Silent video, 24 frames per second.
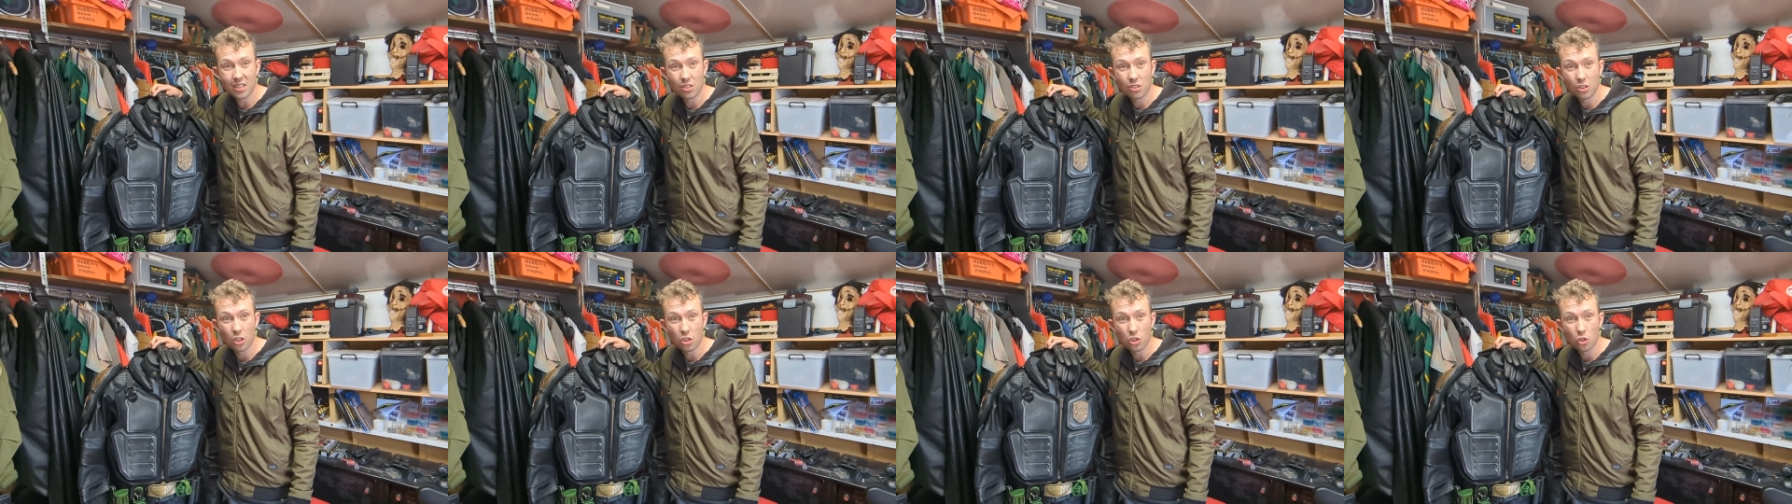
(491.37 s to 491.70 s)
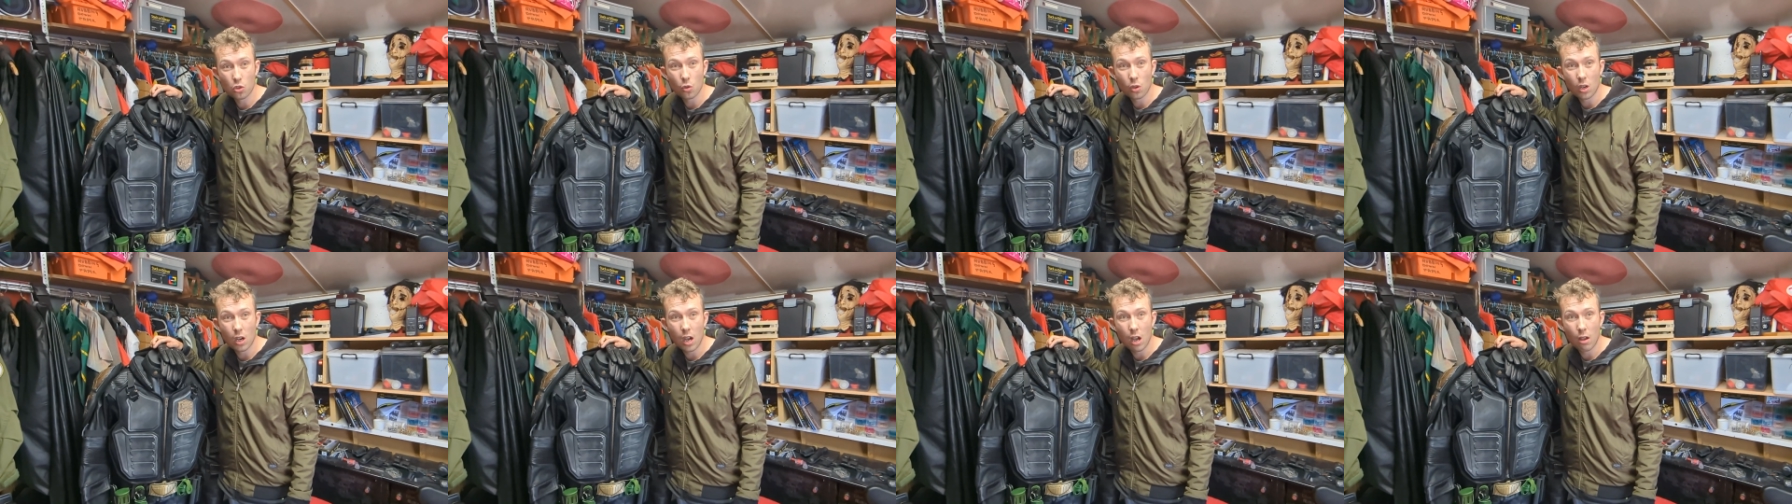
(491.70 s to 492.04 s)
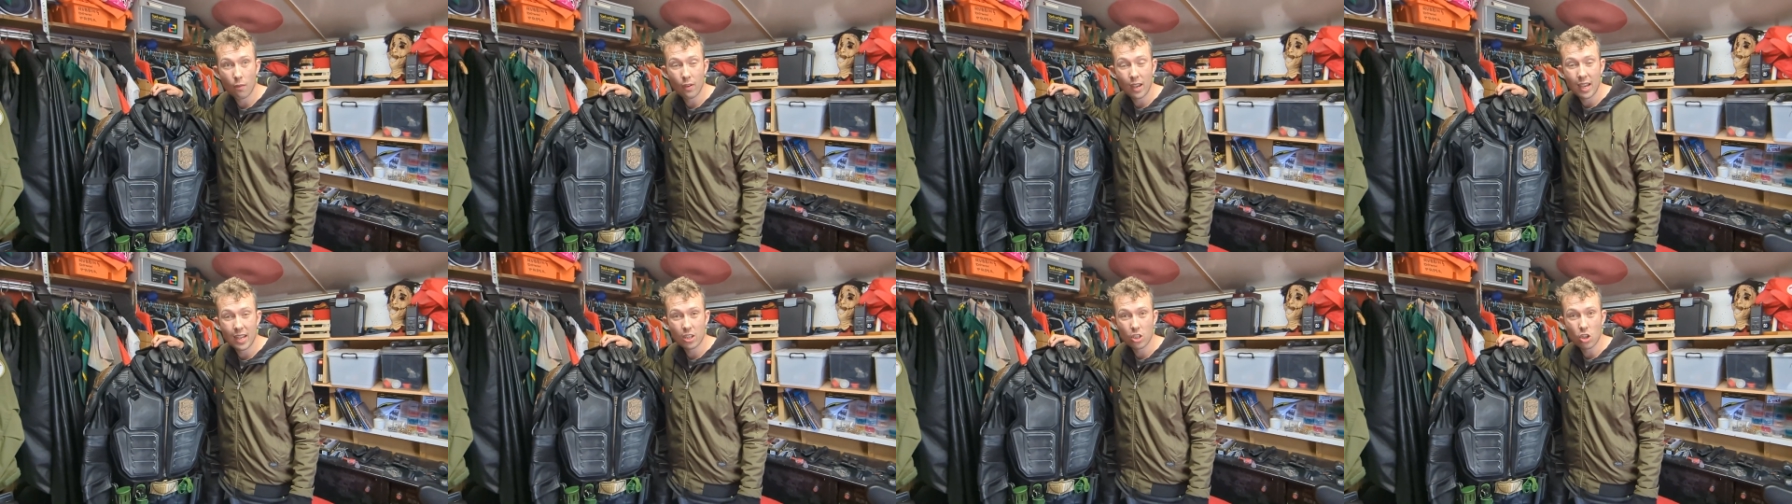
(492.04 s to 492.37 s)

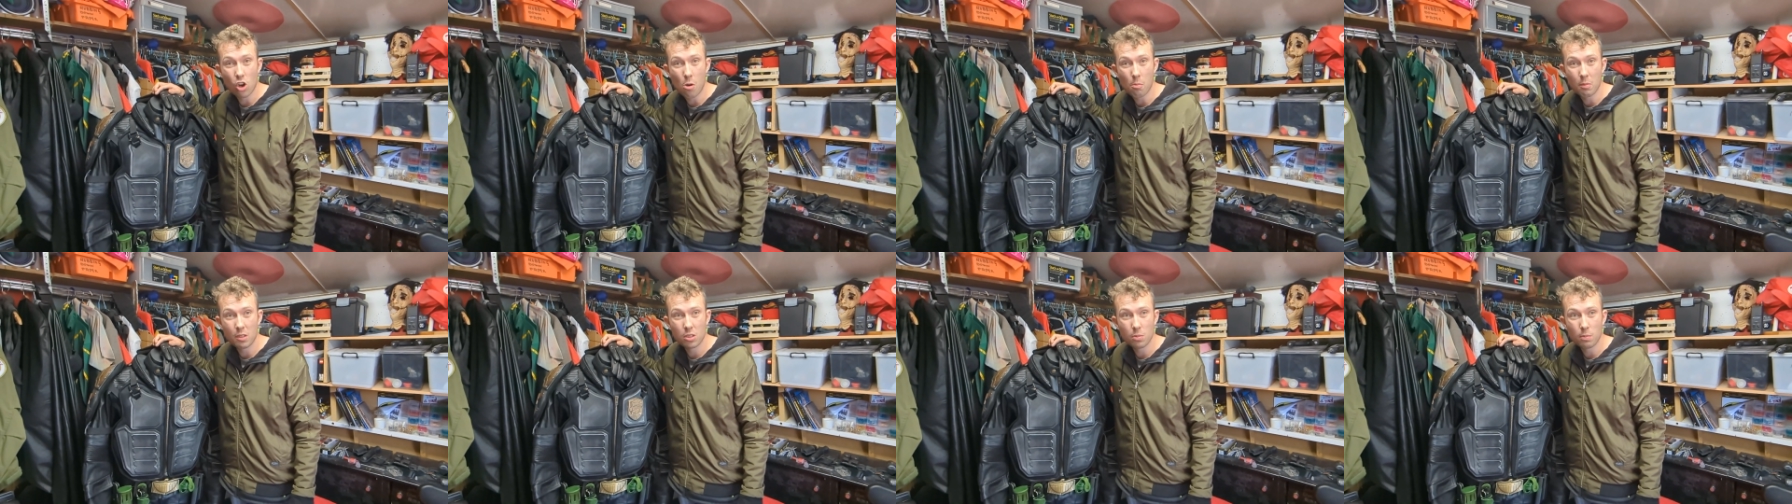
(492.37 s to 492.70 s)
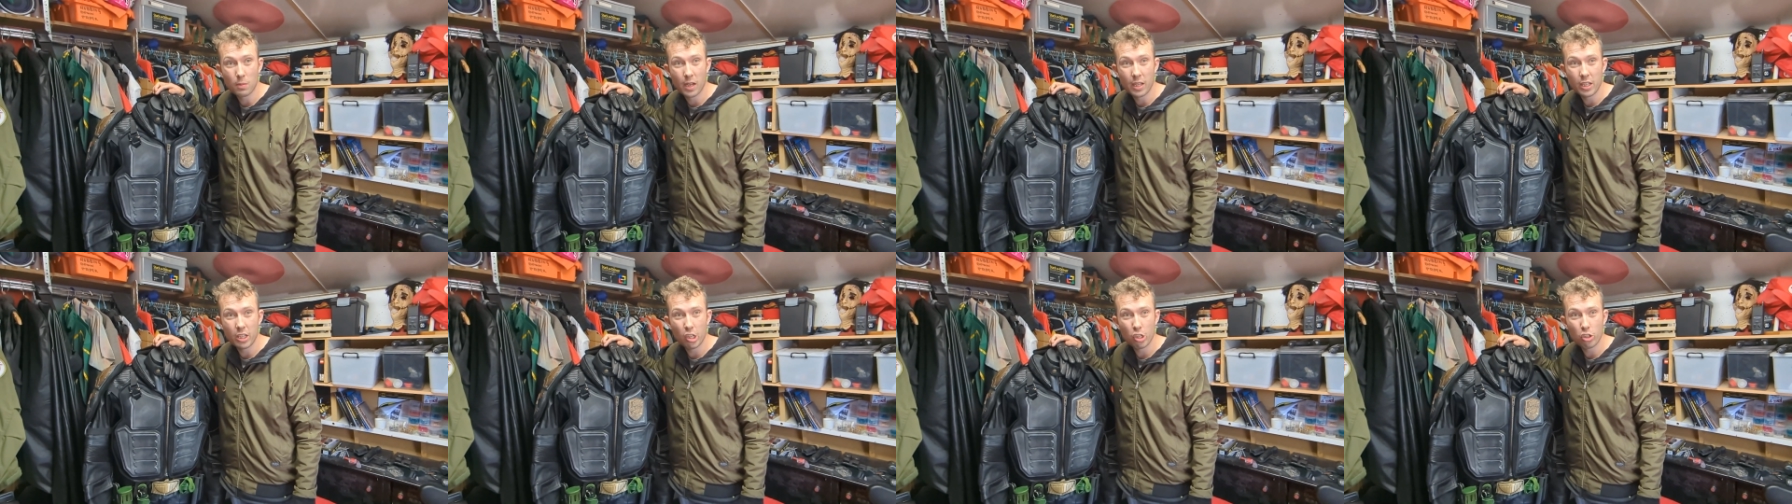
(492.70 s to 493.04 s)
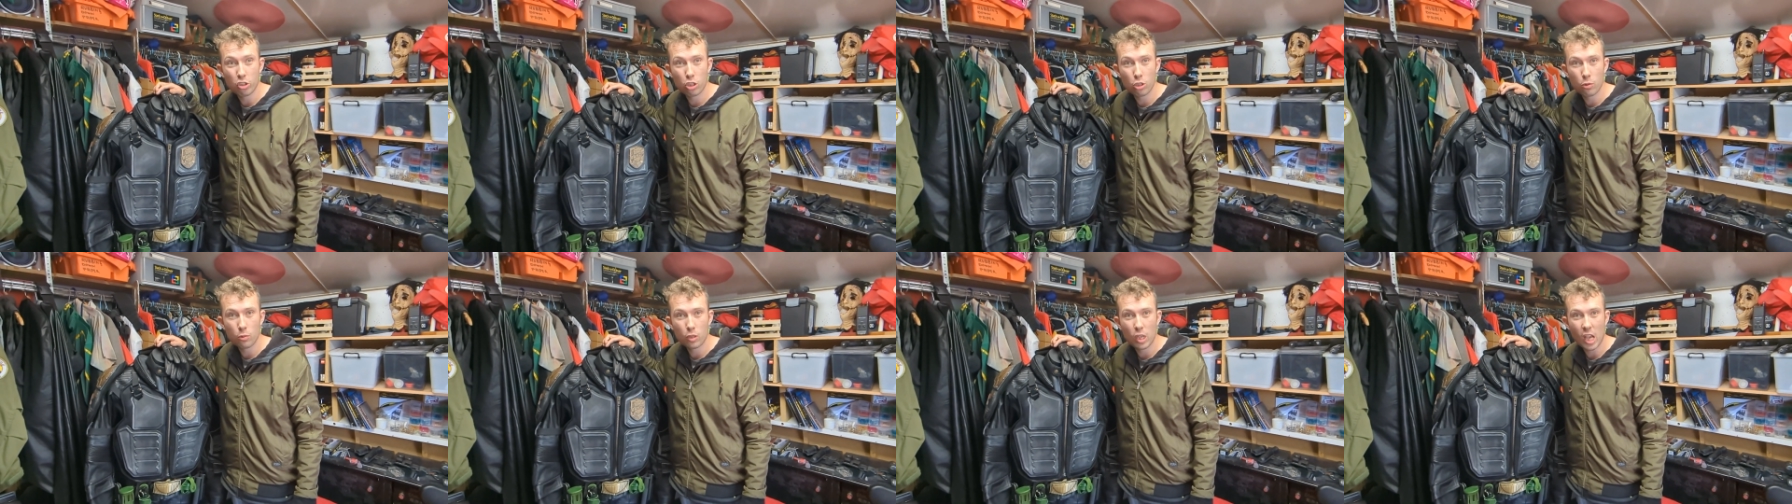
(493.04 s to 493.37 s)
subscribe, and comment to my YouTube